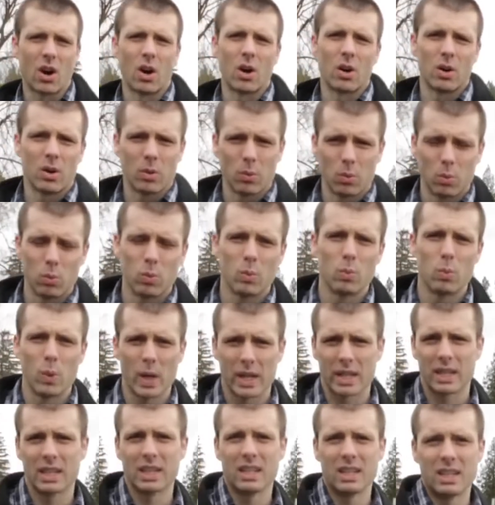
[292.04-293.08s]
are
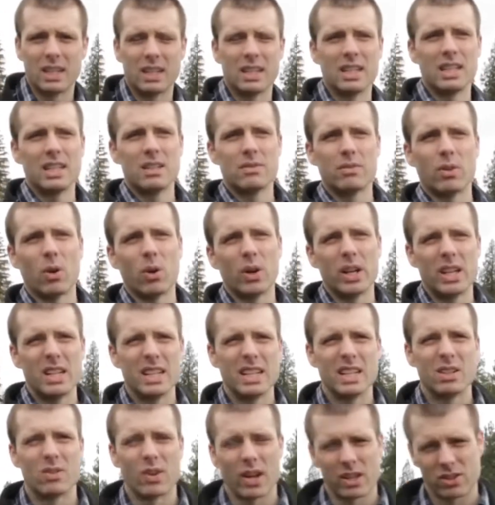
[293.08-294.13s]
wicked and evil and
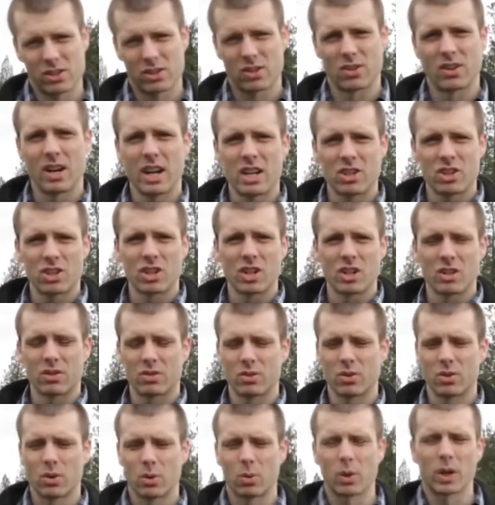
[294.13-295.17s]
need restoration
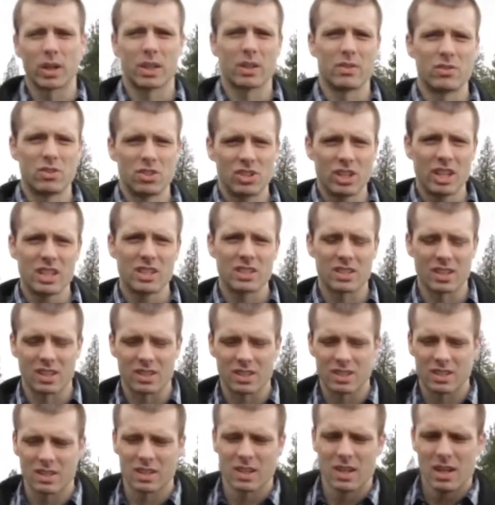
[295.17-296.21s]
through the work of
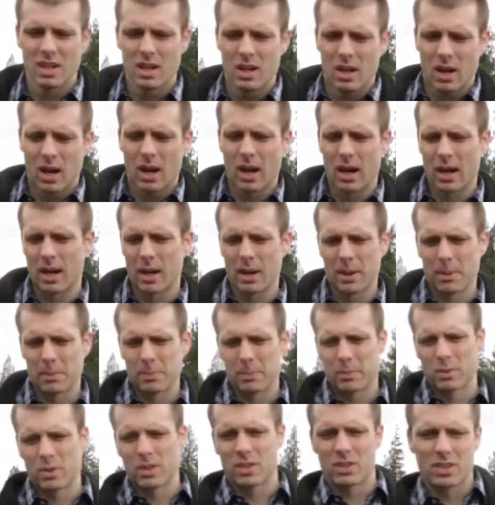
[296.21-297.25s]
Jesus. Uh,
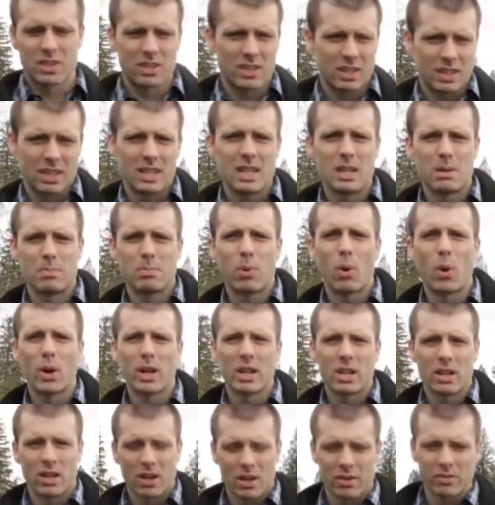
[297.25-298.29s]
this is a key
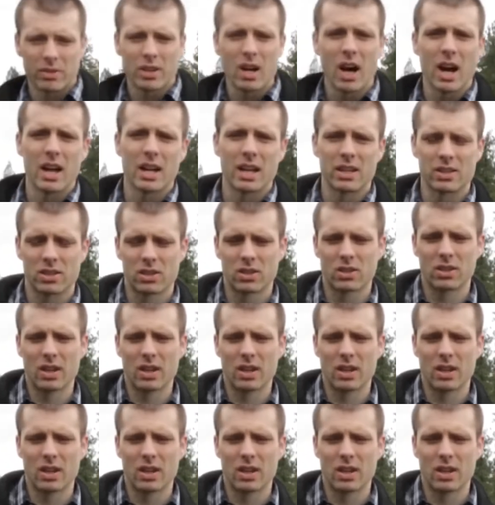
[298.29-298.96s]
point of God as